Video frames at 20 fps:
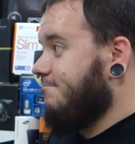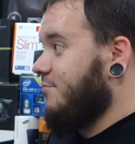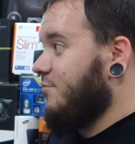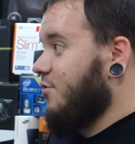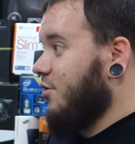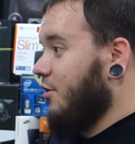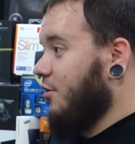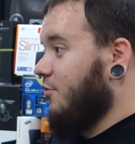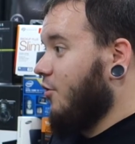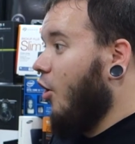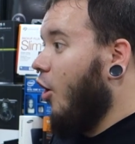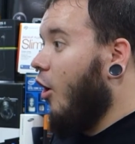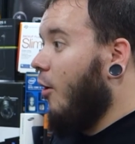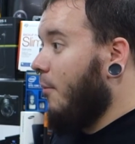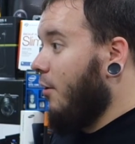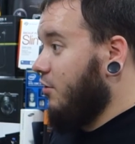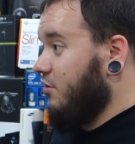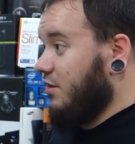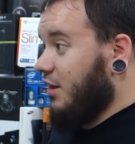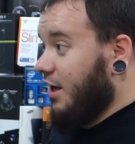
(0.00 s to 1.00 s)
So it's
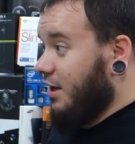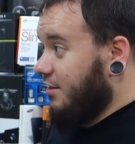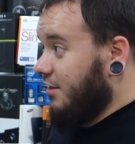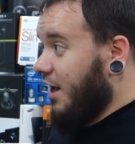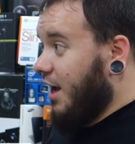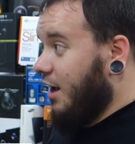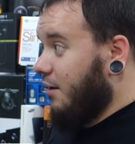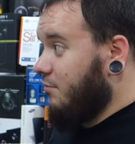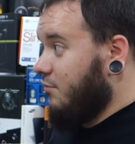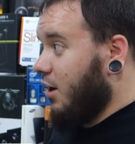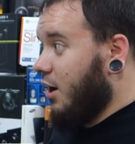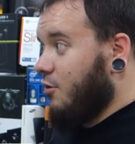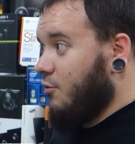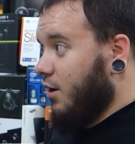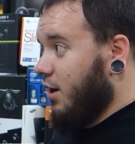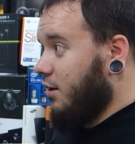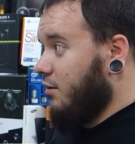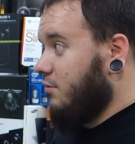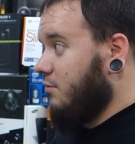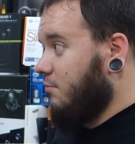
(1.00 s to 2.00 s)
almost like that. Not
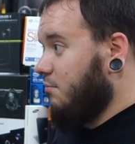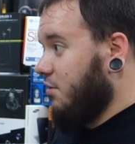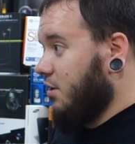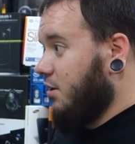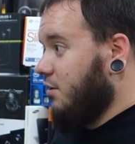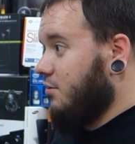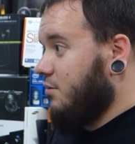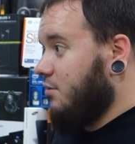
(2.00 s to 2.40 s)
quite, but